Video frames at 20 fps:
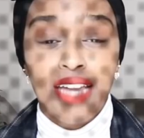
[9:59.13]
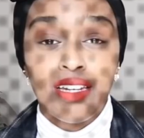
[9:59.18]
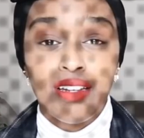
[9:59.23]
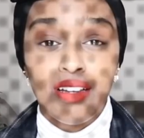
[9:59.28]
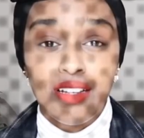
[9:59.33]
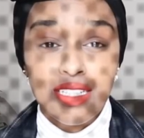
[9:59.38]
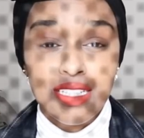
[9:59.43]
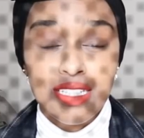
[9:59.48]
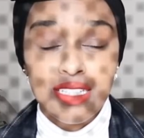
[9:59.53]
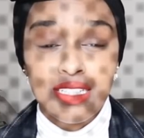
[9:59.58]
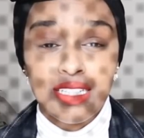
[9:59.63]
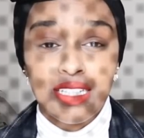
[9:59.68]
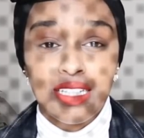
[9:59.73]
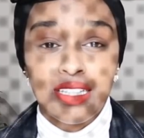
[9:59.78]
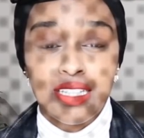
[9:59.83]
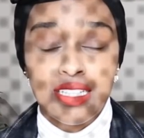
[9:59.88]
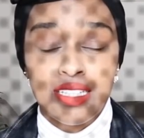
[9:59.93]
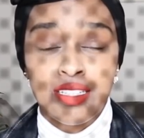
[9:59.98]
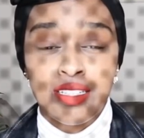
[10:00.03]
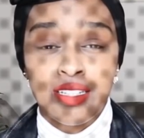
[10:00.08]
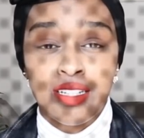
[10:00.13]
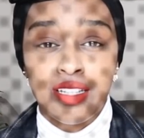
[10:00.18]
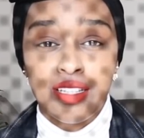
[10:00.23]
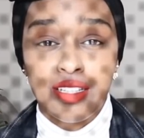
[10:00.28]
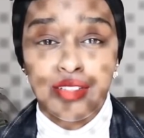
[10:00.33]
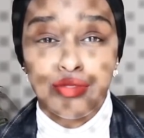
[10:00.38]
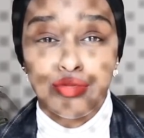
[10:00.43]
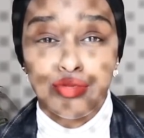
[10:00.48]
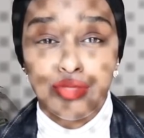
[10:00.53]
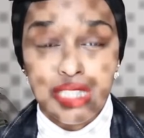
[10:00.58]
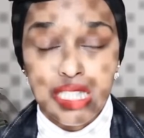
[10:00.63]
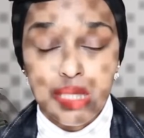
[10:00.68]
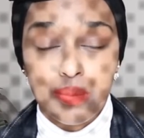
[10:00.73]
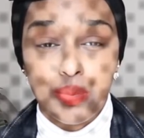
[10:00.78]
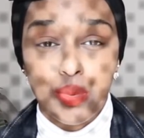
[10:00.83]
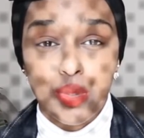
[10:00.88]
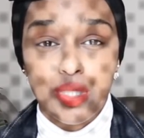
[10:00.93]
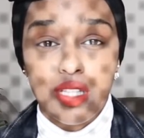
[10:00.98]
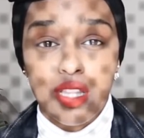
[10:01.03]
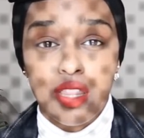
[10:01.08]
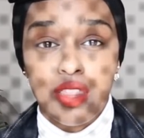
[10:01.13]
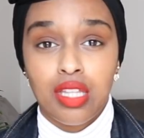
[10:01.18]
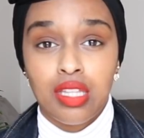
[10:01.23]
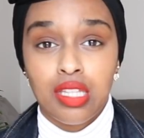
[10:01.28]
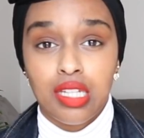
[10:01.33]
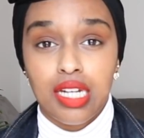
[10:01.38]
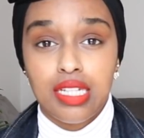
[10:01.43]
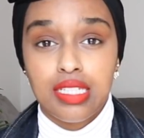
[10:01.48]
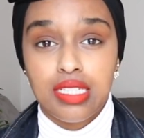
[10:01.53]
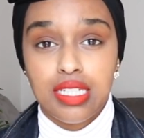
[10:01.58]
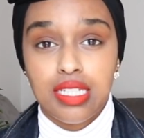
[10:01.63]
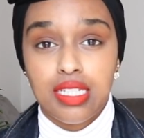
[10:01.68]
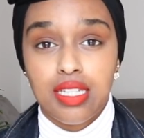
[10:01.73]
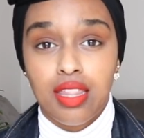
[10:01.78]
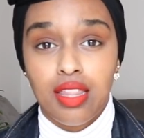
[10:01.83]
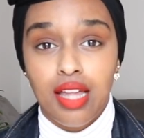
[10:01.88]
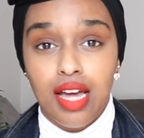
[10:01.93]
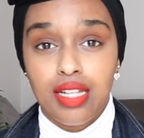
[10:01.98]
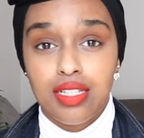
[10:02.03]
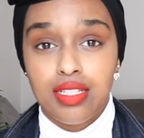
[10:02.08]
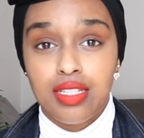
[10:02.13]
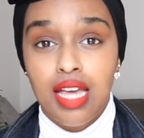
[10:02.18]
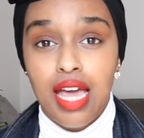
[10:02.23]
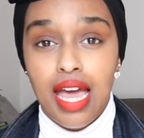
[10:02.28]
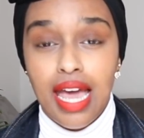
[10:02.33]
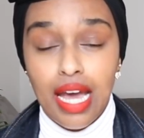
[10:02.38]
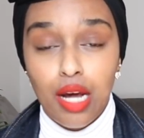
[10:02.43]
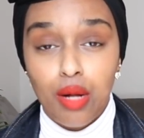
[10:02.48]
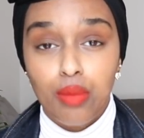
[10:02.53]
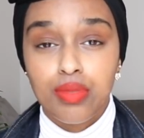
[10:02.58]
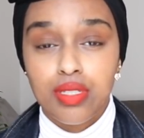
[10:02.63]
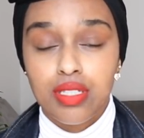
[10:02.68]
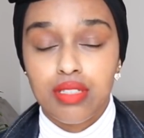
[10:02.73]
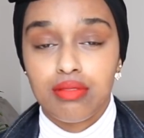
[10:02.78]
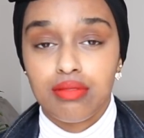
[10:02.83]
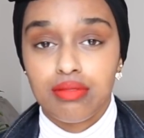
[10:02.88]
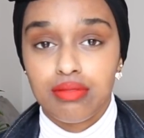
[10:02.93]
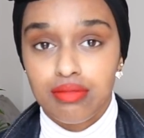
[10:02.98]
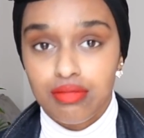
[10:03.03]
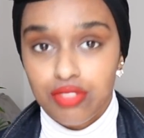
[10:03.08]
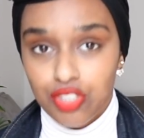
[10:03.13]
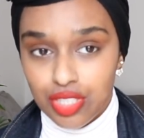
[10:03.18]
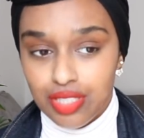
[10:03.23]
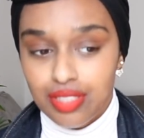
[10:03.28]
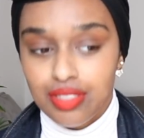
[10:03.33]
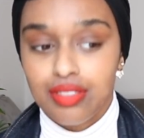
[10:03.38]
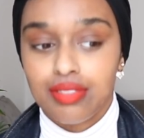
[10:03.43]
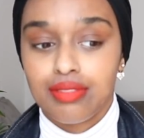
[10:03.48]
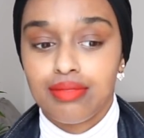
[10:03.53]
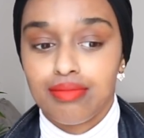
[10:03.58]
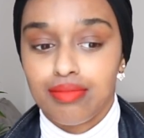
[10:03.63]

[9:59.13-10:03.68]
And lastly, this is another really important thing that I did that helped just